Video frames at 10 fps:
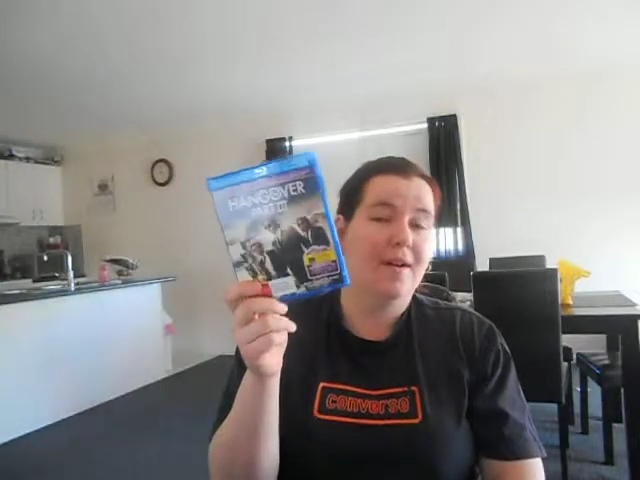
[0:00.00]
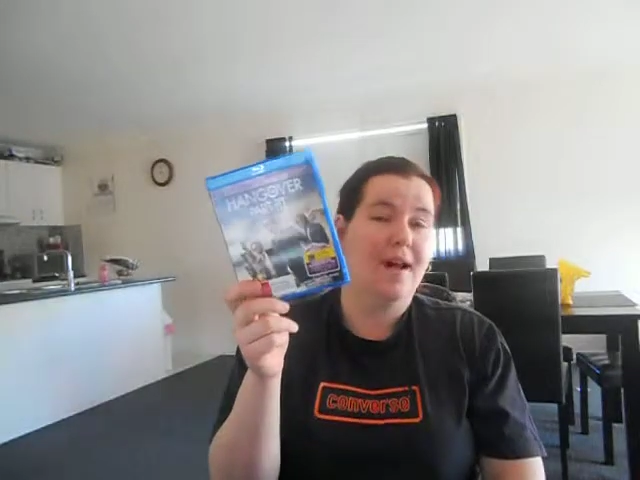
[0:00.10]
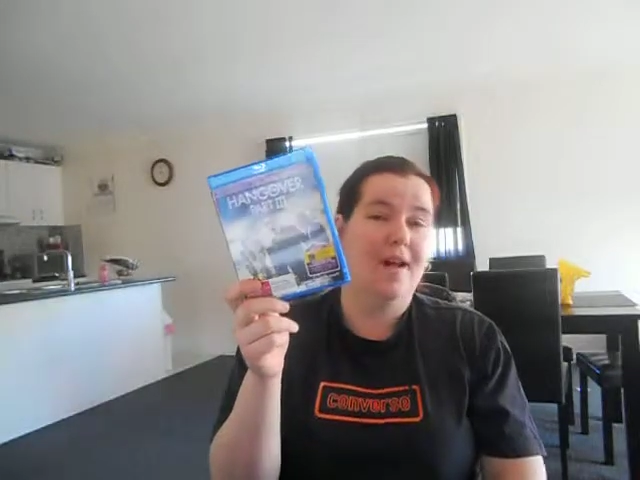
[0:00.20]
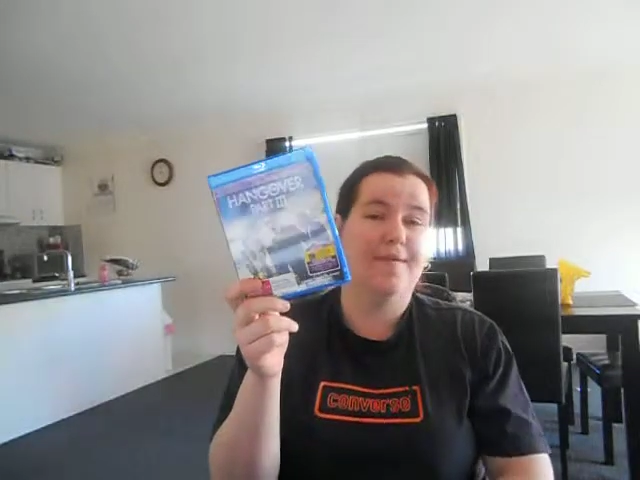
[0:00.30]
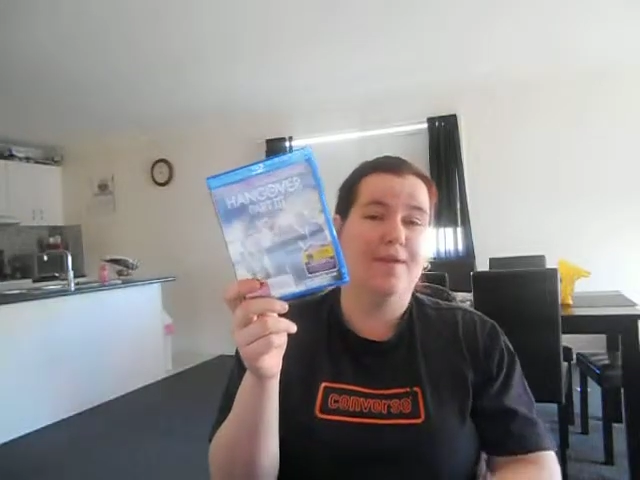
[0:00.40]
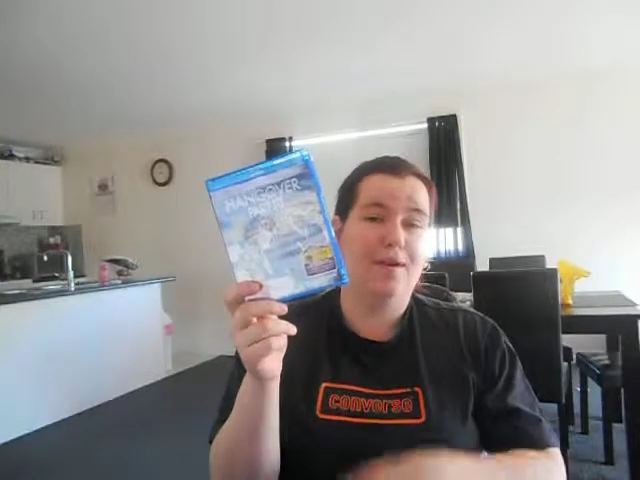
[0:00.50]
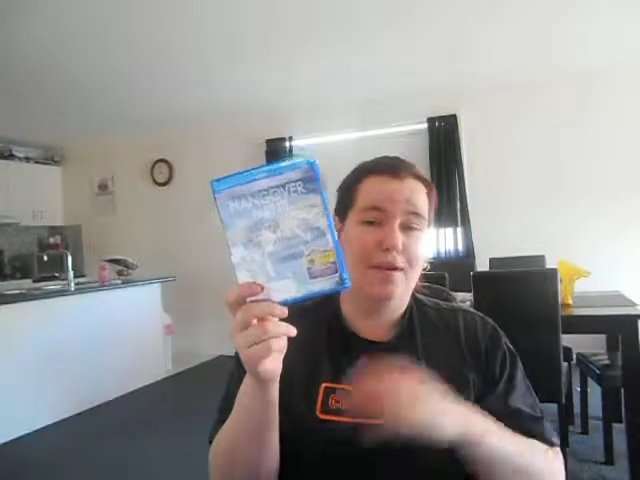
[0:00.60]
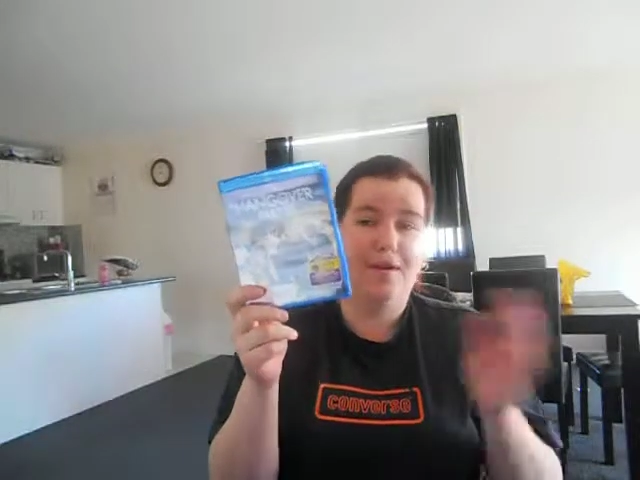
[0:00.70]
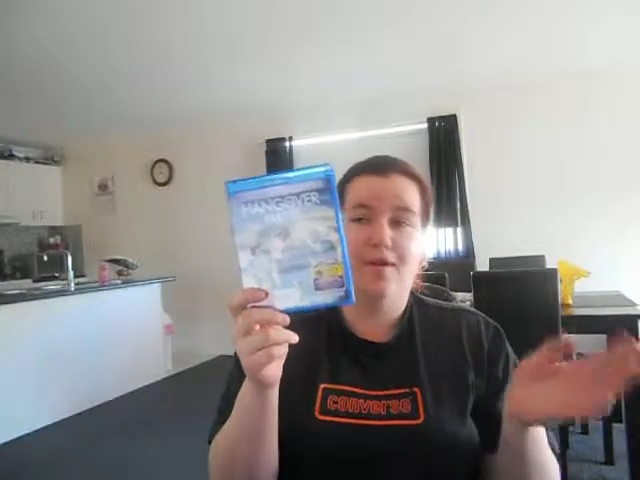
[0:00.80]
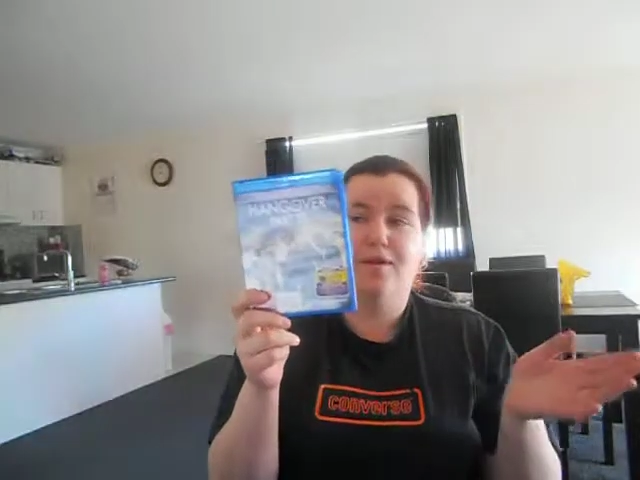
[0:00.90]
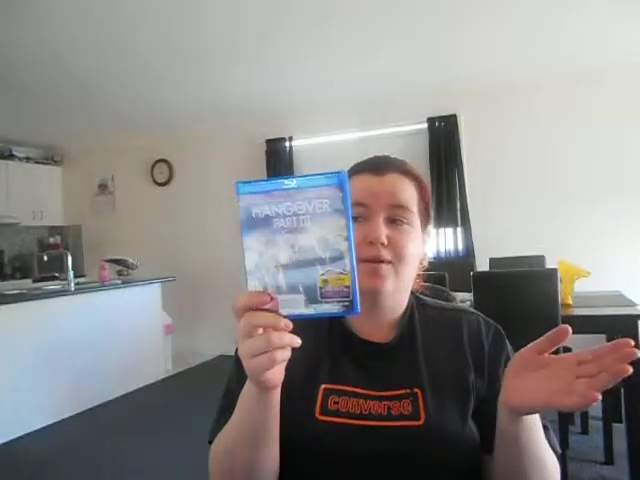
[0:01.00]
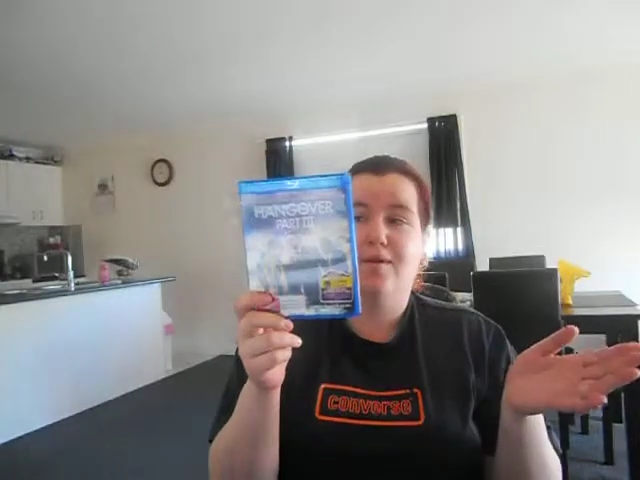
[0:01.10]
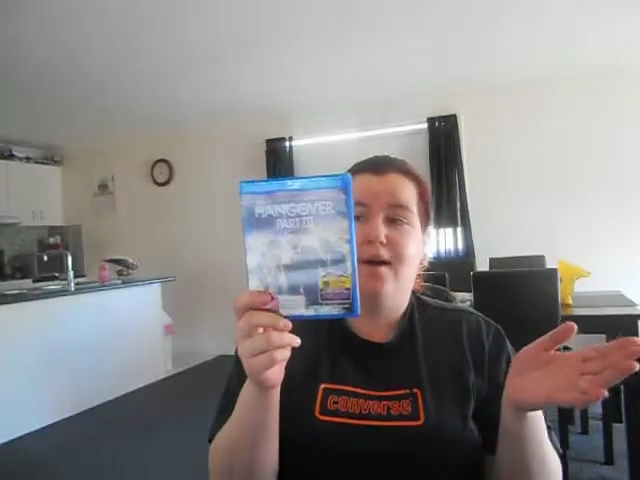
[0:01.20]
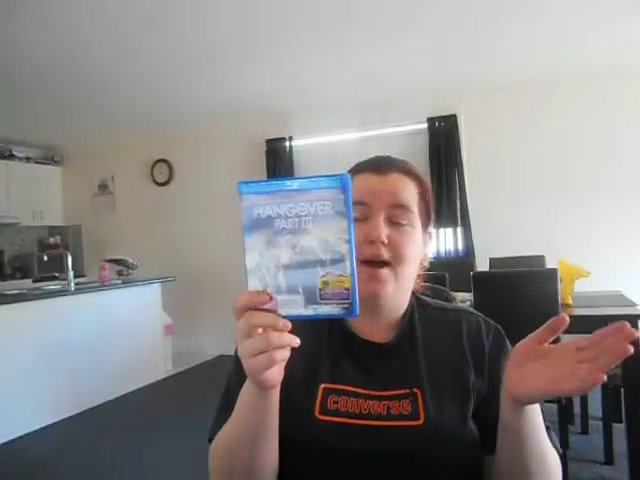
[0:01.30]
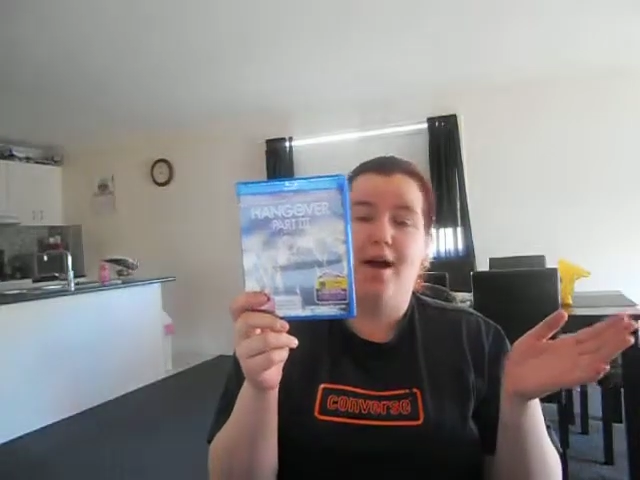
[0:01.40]
Out of a lot of
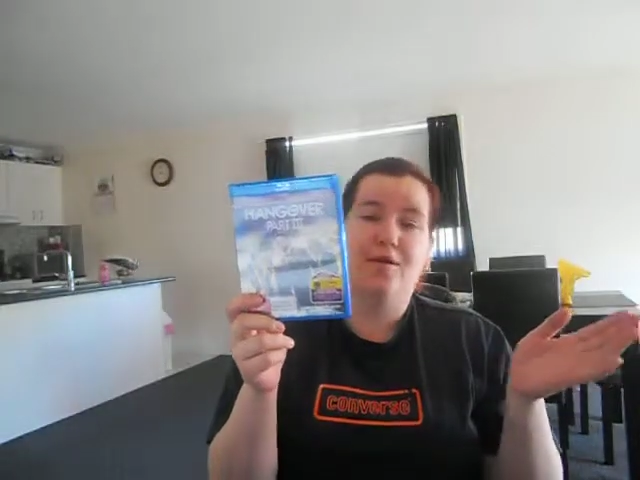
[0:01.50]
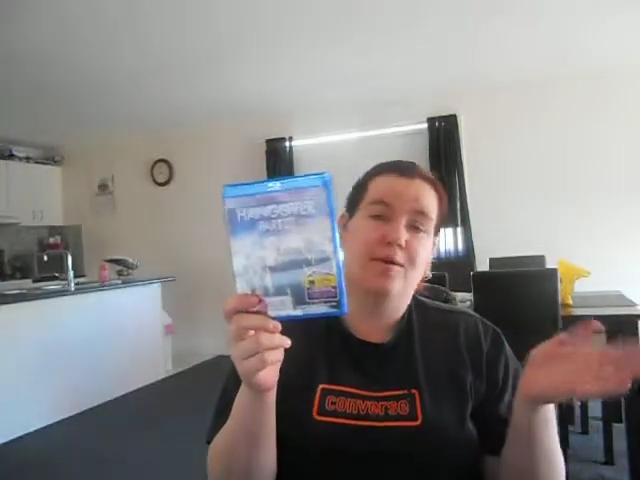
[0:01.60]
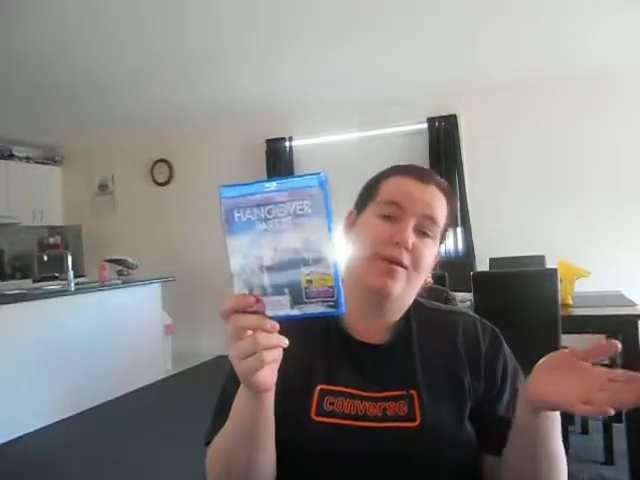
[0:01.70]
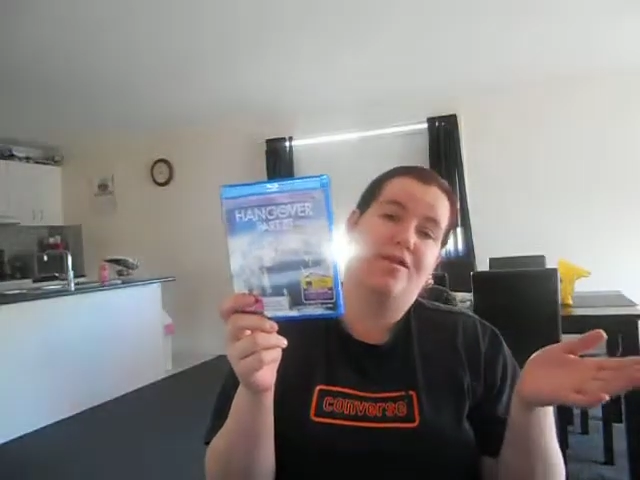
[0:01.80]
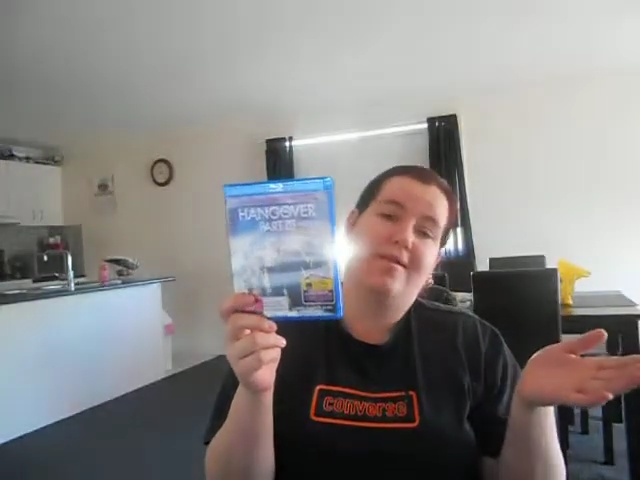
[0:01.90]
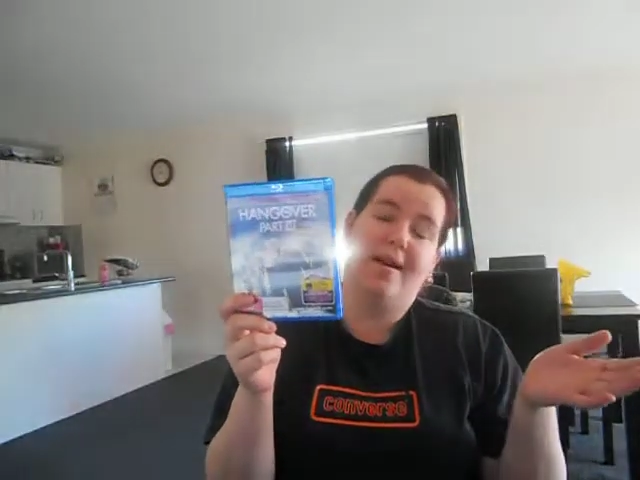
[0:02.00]
trilogies